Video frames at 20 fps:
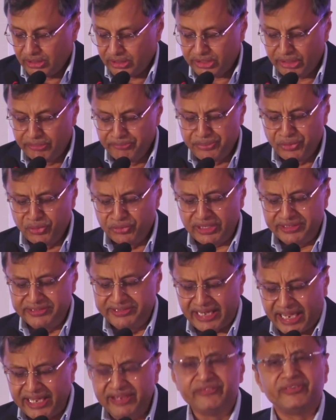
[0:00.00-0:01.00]
compute a
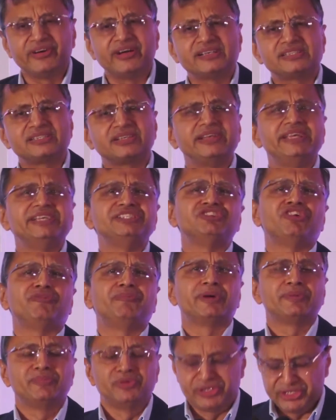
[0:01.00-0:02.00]
diverse range of
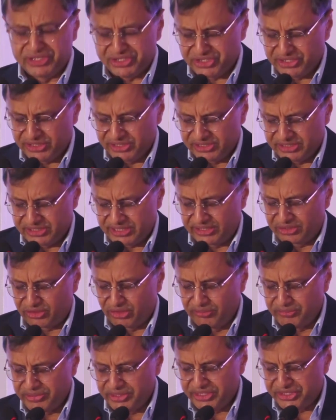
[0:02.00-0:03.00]
permutations and
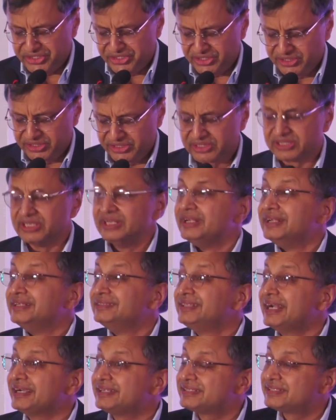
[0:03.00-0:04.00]
combinations
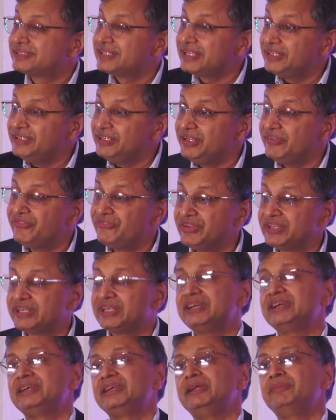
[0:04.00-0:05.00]
that
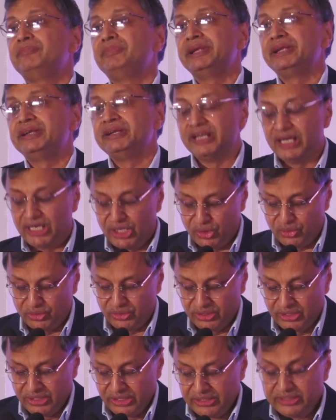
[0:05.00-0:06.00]
significantly bring
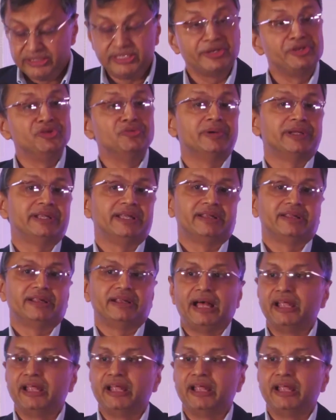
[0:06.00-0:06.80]
down the human error.